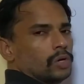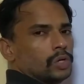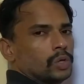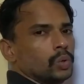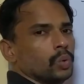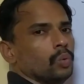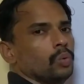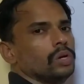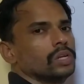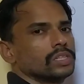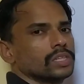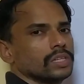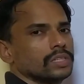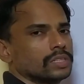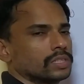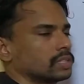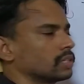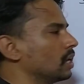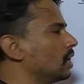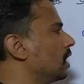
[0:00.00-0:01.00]
got two
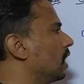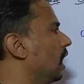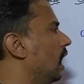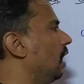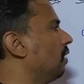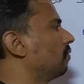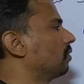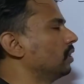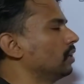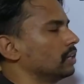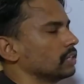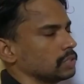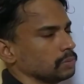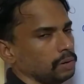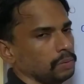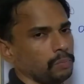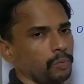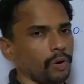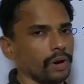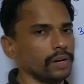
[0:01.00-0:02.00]
digits after the
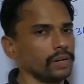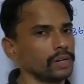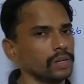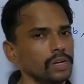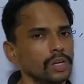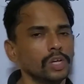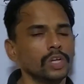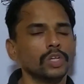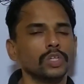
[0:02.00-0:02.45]
decimal point